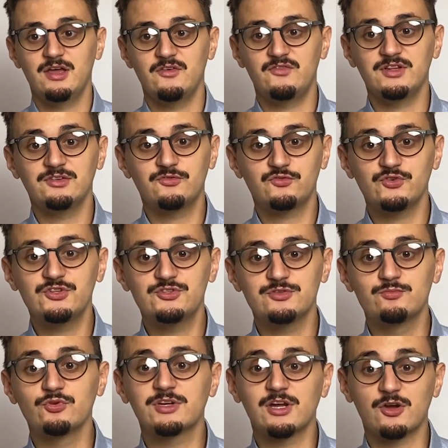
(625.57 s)
feel free to
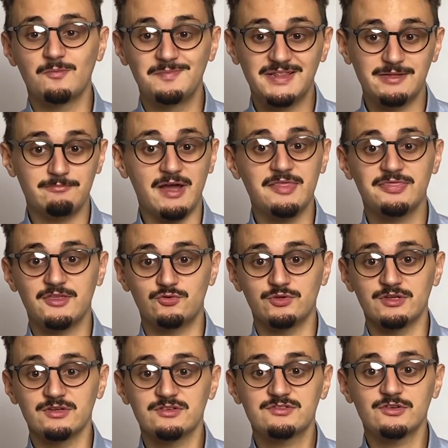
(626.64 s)
book a complimentary
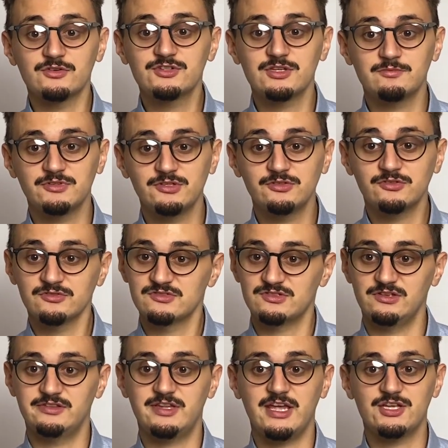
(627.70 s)
30-minute
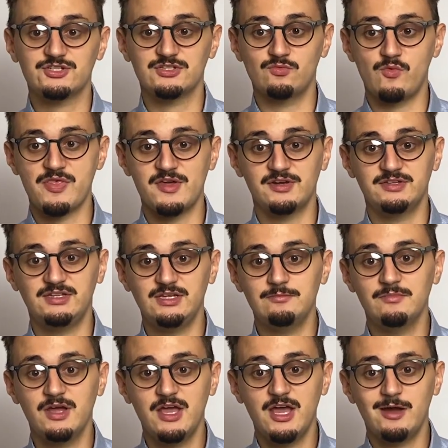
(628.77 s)
consultation with our
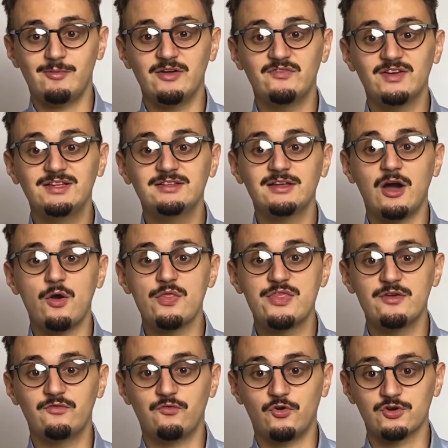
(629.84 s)
team by filling out
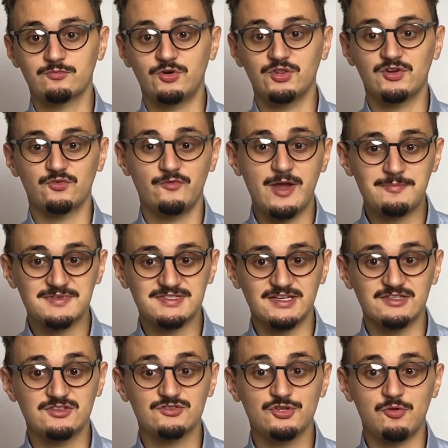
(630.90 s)
the form on our
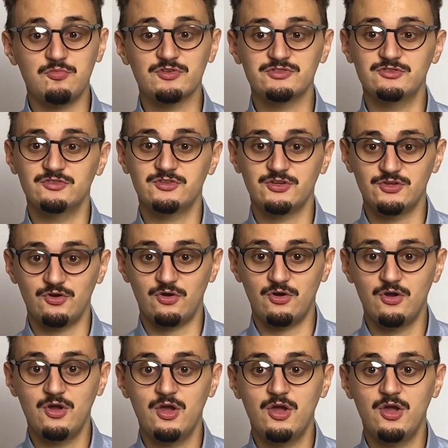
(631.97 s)
website stobox.io